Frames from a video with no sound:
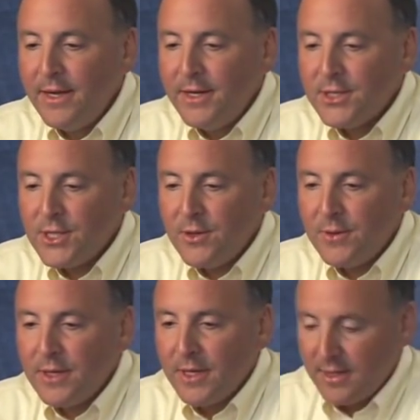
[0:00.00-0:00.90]
So
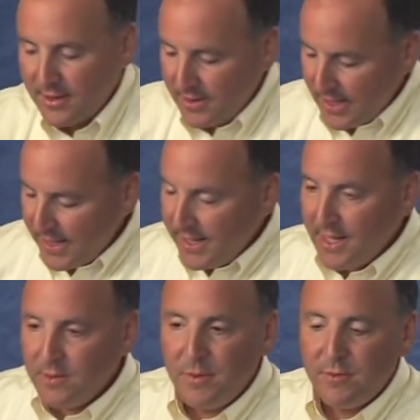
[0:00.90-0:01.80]
I
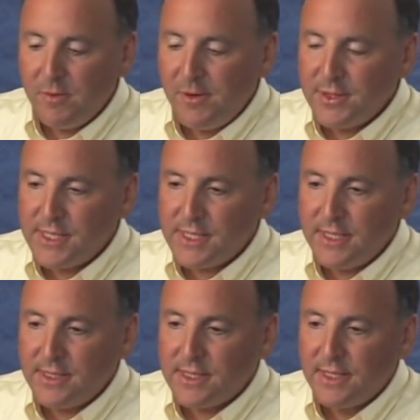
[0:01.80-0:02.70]
connected with remote
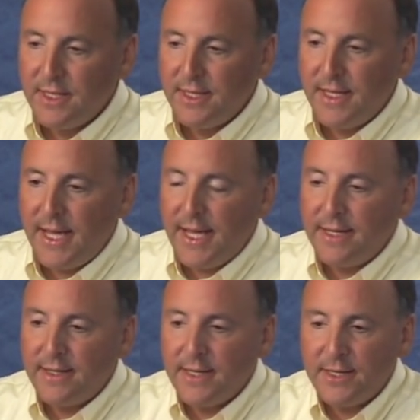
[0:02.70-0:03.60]
assistance,
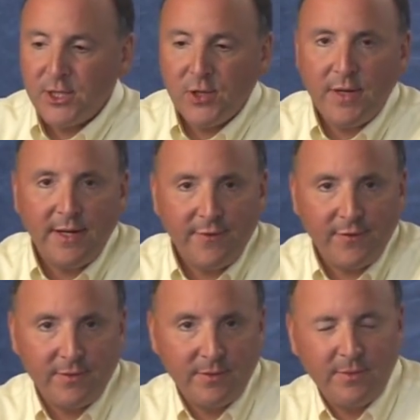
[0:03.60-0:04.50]
and uh, sure enough,
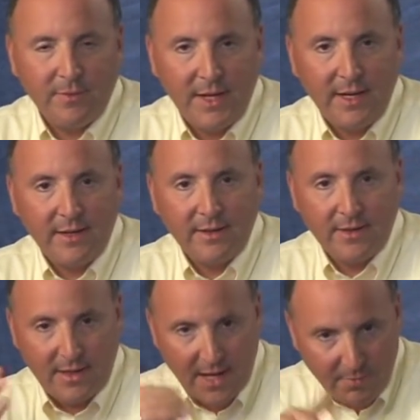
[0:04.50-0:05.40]
when
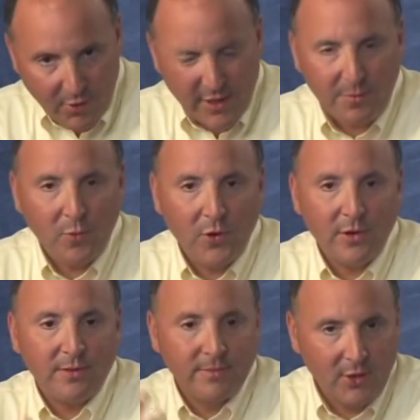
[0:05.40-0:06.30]
I brought up
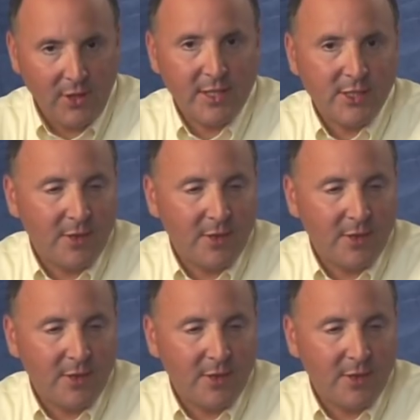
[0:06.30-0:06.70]
Word, all I saw